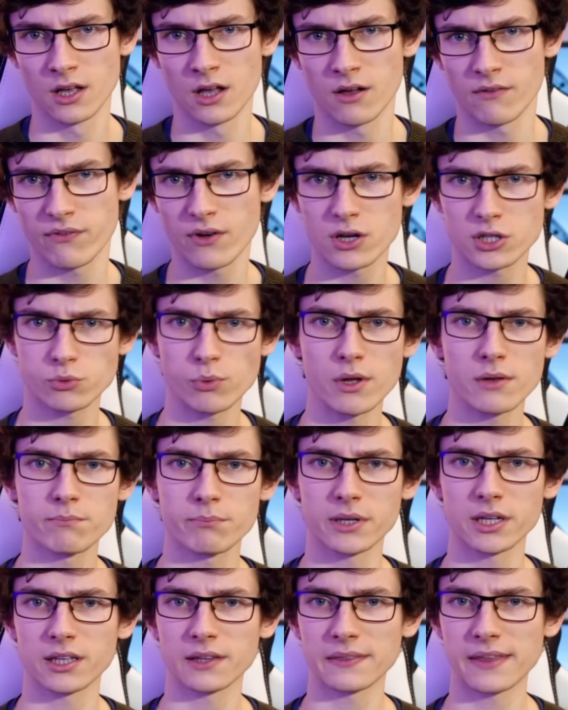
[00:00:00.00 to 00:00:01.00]
First one
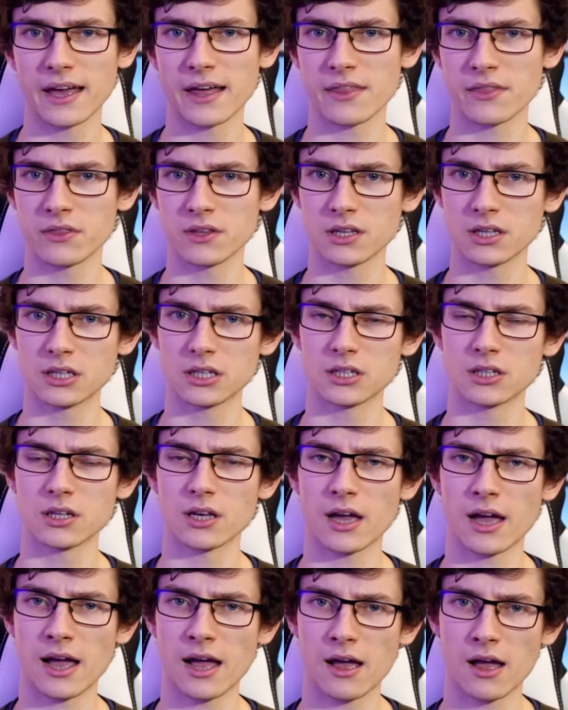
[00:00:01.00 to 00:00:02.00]
being that the
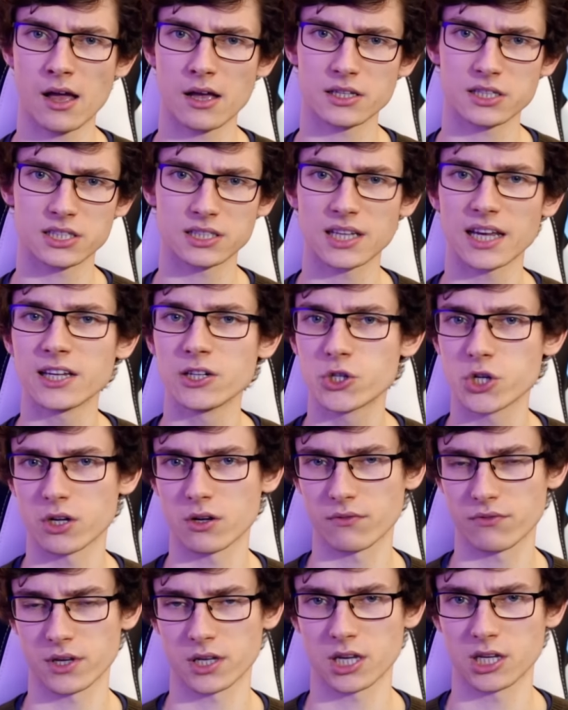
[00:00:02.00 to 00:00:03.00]
uh, staging
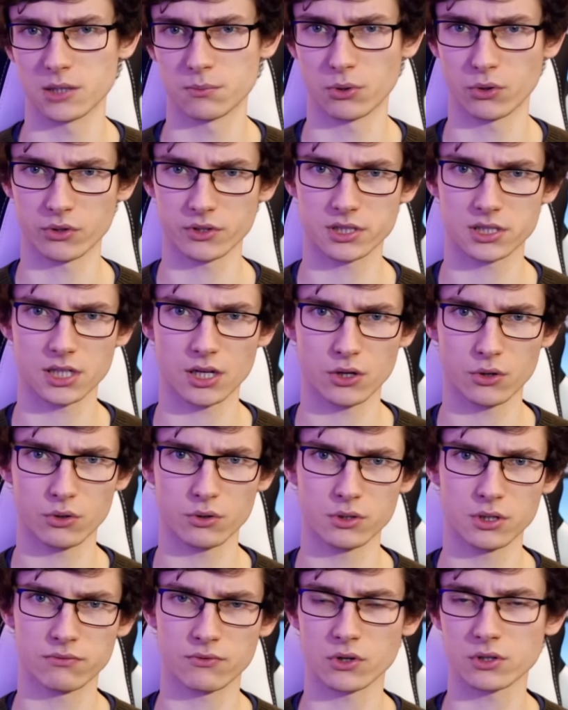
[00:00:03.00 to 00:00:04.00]
of the keyboard, so
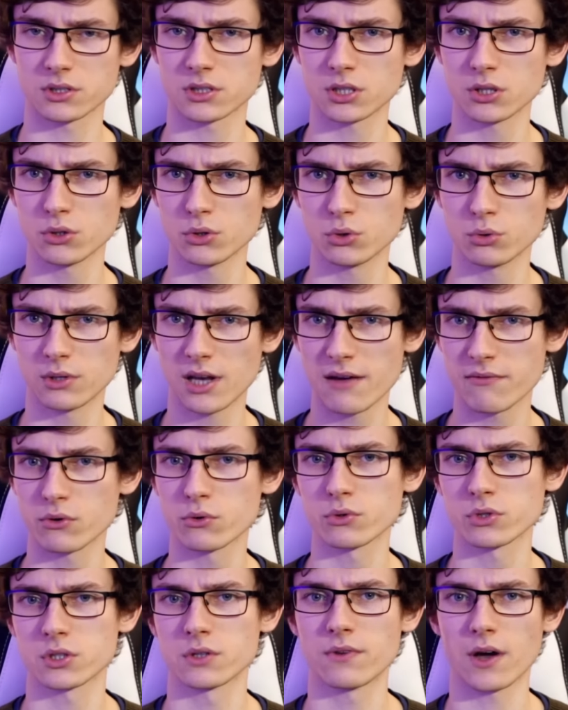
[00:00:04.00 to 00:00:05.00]
you've got two
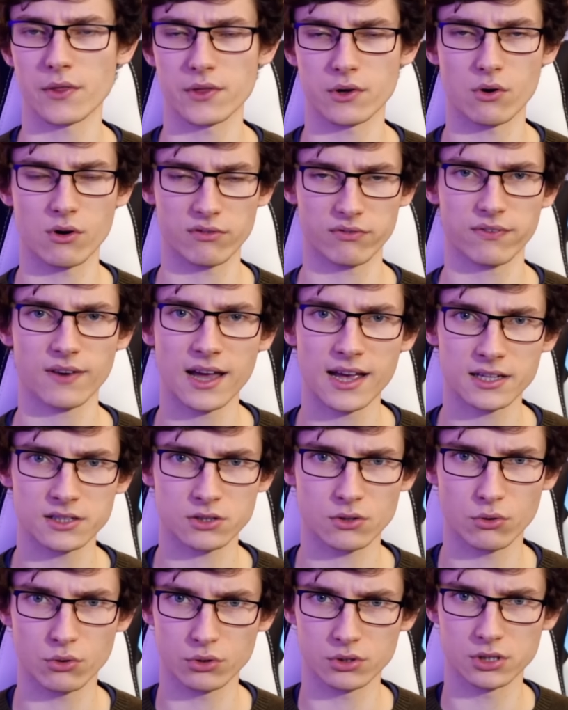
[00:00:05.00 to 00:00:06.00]
levels, you've either got flat
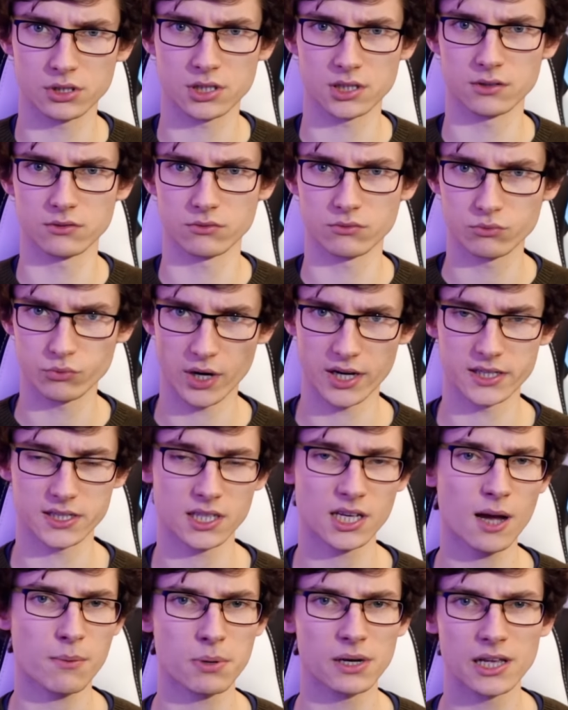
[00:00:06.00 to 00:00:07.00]
or you can raise
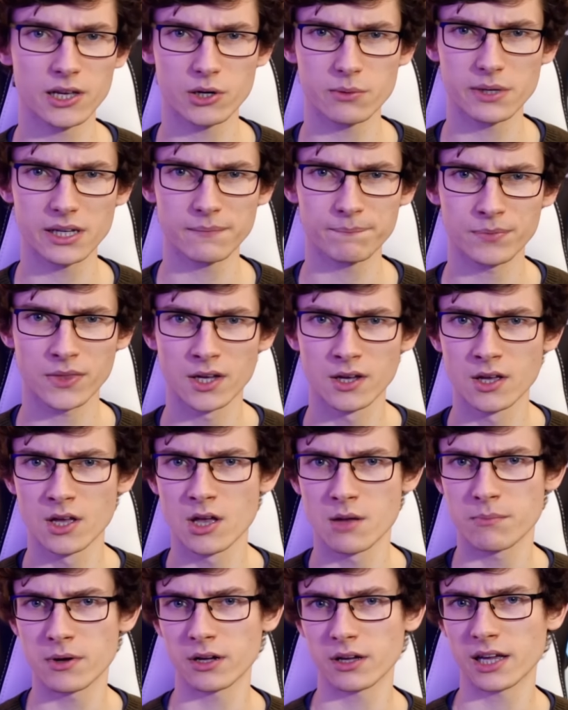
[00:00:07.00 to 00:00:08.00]
it up a little bit,
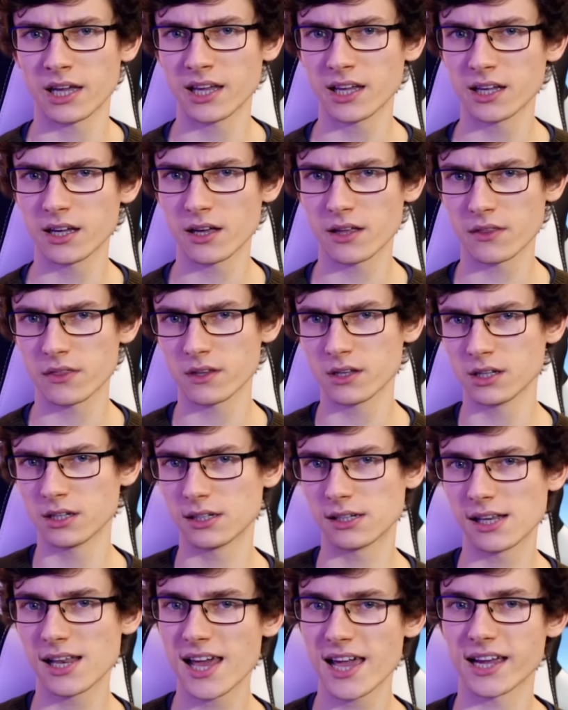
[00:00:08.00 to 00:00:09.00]
but here the
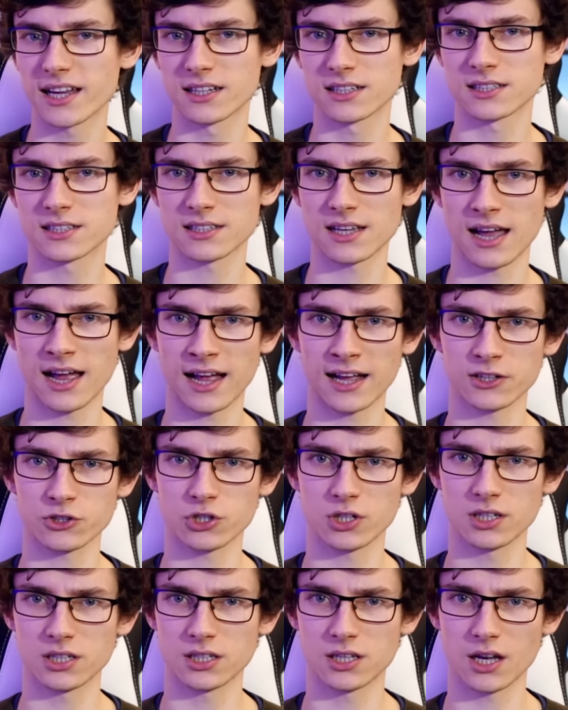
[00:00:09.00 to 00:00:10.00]
legs
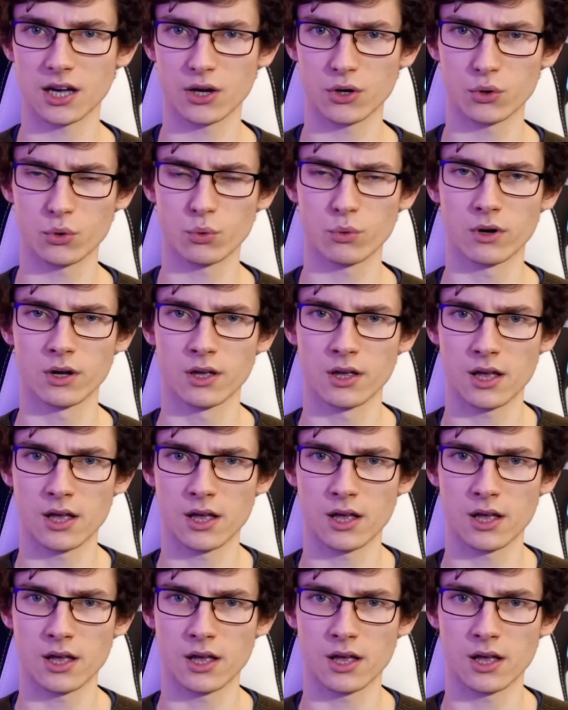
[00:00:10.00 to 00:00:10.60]
actually go